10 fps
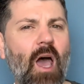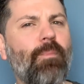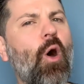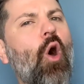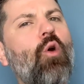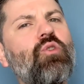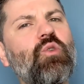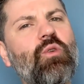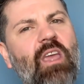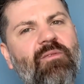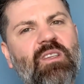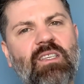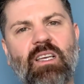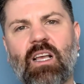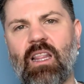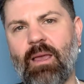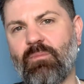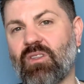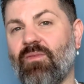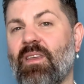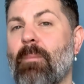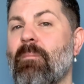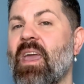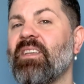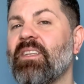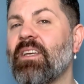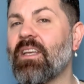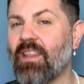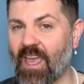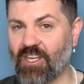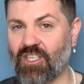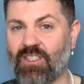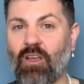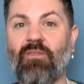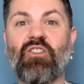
but also gives us a glimpse of the amazing collections of